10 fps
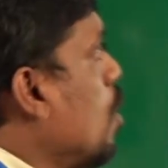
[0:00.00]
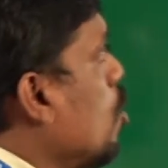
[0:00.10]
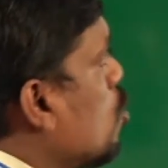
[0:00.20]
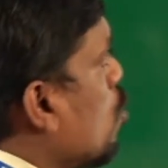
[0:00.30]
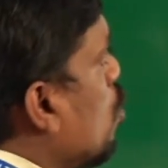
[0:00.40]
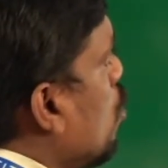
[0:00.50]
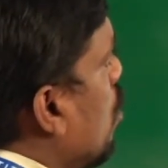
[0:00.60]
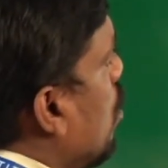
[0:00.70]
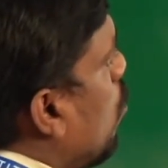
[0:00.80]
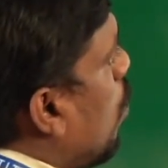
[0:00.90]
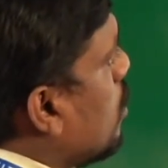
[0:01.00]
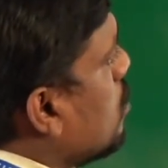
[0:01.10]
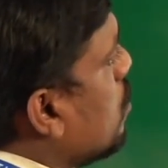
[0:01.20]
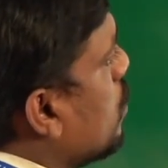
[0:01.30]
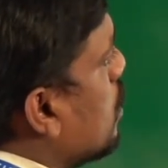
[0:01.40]
So what is
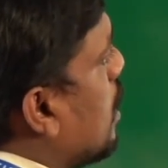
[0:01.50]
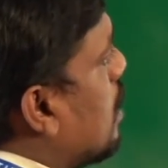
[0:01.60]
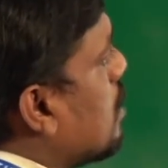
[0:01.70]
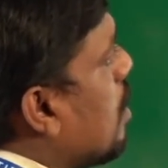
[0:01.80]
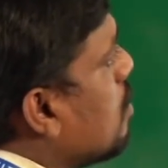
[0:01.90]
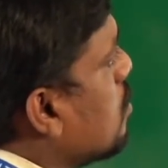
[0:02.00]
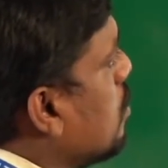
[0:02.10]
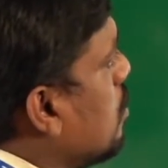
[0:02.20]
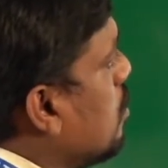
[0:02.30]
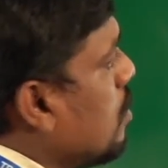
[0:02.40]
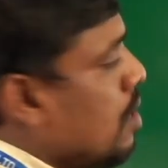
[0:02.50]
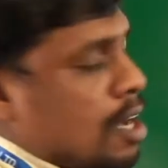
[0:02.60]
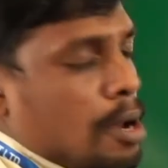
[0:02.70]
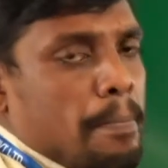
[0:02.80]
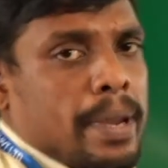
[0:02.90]
our correct answer?
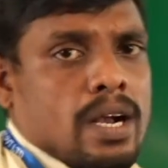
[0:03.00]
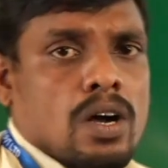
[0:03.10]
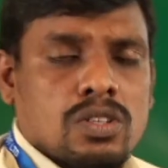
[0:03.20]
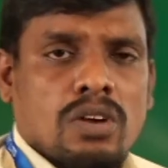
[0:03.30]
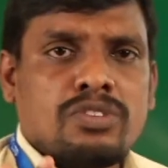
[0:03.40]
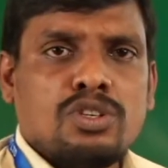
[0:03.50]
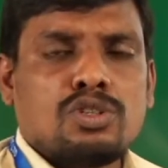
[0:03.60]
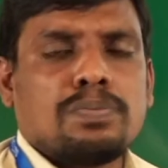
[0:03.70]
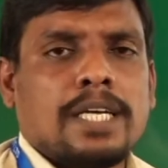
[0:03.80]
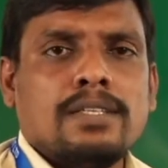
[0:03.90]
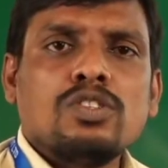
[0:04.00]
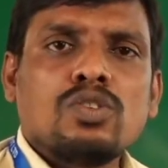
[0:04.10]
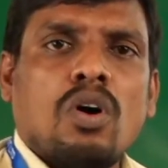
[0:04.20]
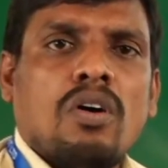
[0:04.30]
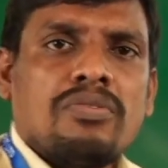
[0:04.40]
Because of due to presence
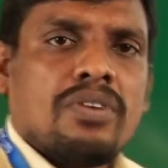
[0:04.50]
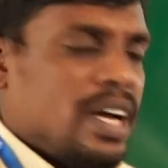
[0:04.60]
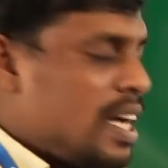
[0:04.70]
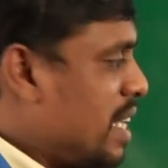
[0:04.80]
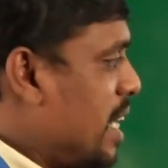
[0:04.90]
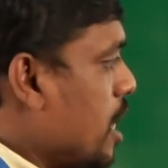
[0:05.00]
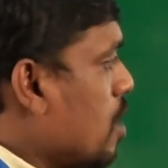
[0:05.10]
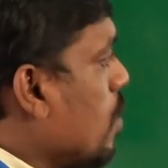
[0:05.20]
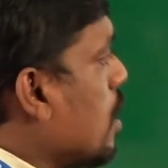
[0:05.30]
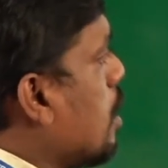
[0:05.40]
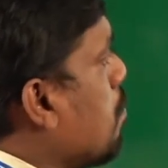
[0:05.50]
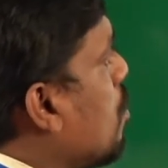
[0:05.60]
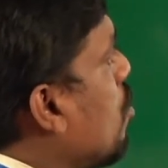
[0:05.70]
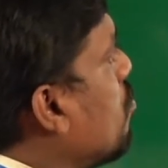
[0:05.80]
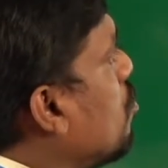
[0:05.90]
of equal number
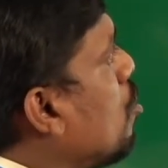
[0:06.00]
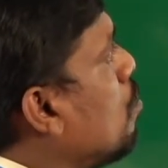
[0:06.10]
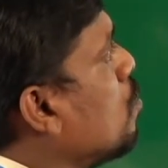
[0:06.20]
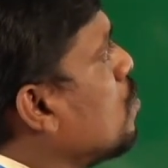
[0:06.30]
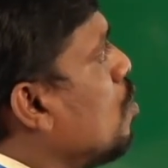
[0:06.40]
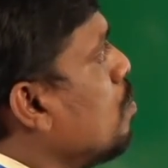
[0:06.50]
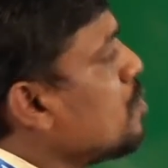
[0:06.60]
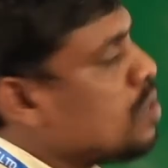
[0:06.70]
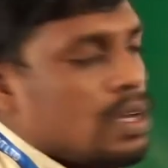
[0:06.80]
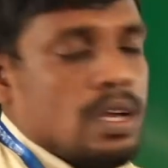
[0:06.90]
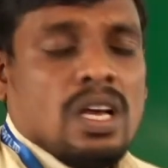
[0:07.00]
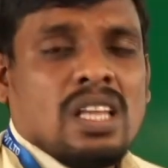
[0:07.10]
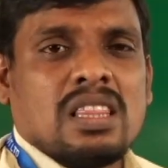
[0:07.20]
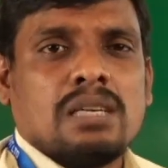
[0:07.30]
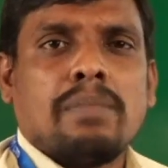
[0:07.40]
of chromosomes,
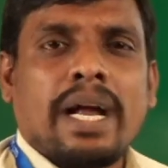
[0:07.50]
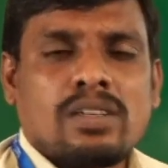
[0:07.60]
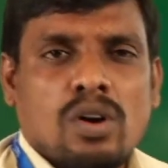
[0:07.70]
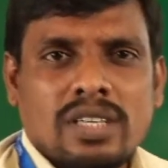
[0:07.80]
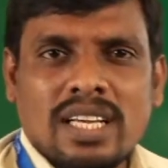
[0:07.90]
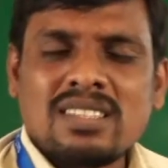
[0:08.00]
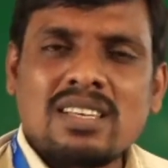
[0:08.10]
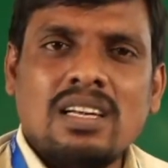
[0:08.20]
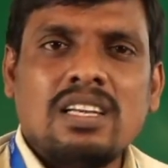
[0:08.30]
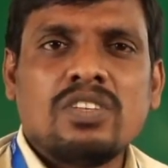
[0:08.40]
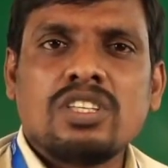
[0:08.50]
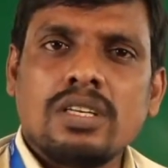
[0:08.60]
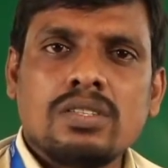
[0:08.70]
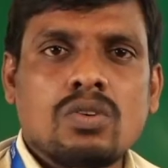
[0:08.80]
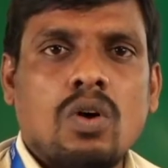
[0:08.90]
the mitotic cell division
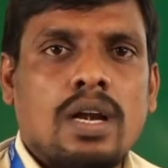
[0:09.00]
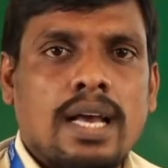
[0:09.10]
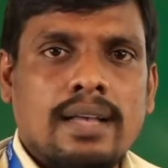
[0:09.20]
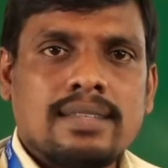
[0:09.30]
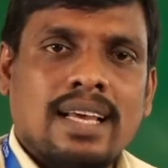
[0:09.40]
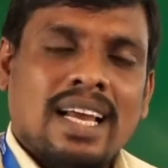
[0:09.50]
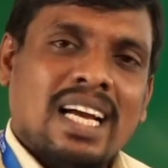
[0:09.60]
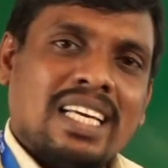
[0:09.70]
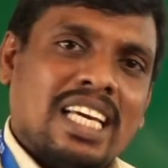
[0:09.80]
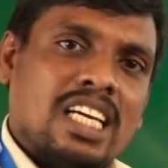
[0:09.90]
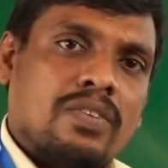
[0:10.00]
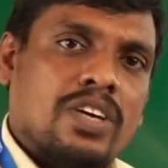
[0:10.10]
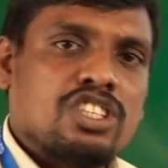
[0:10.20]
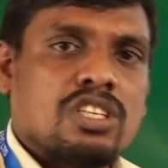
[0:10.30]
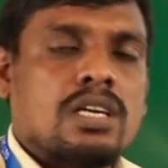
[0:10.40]
is called as
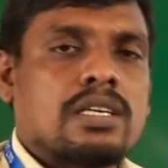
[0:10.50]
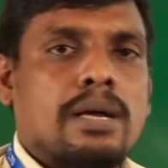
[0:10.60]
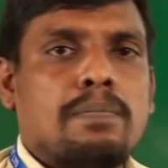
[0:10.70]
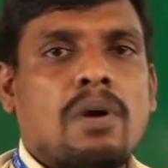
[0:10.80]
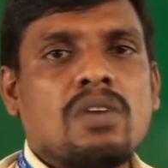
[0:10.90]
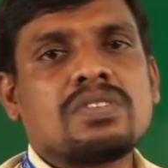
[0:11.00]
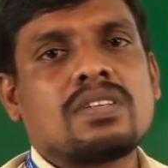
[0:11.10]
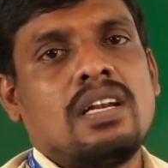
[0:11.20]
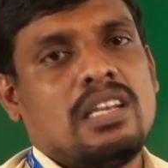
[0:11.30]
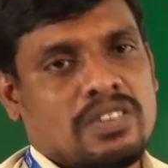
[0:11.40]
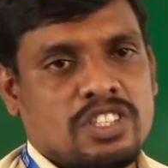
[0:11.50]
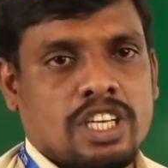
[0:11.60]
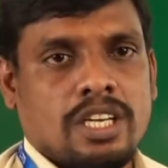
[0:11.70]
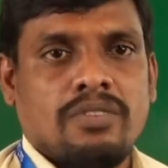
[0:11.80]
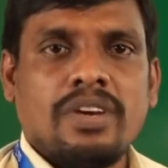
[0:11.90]
equational type of cell
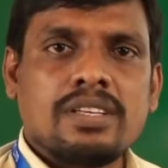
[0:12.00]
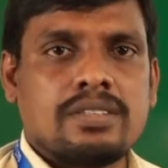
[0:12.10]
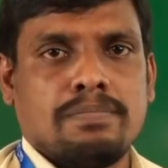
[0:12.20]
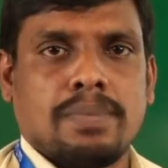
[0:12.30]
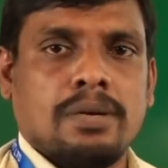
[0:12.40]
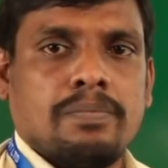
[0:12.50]
division. Very simple.